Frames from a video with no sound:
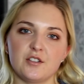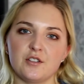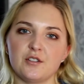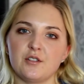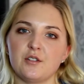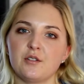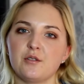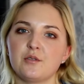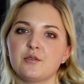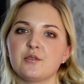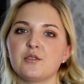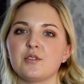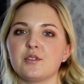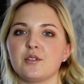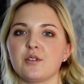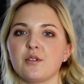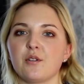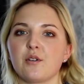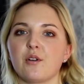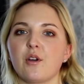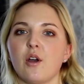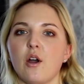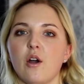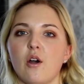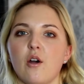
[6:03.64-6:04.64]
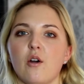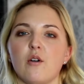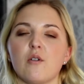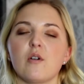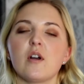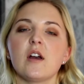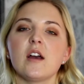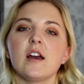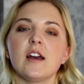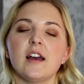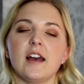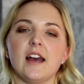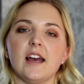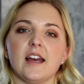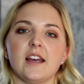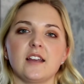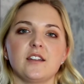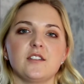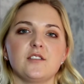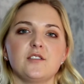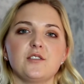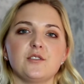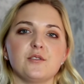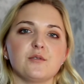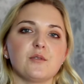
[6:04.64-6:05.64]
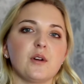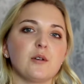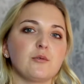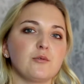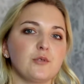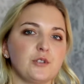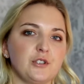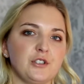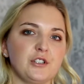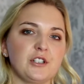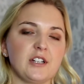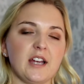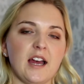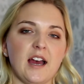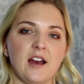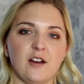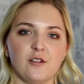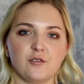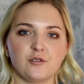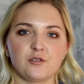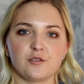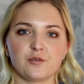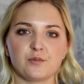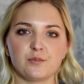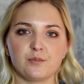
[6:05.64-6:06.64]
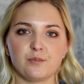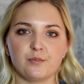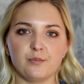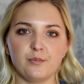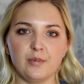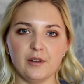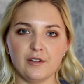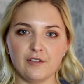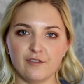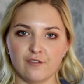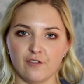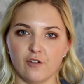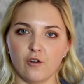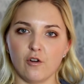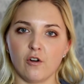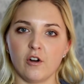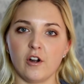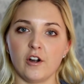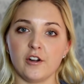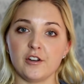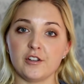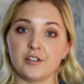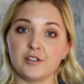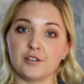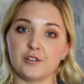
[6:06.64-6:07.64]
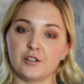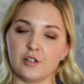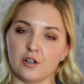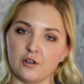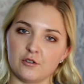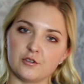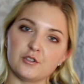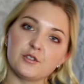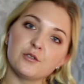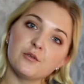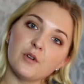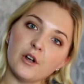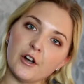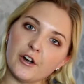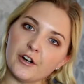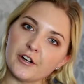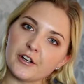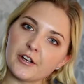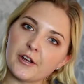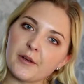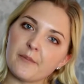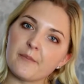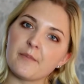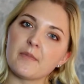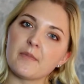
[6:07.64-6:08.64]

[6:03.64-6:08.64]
you to go and do a workout before you go to work.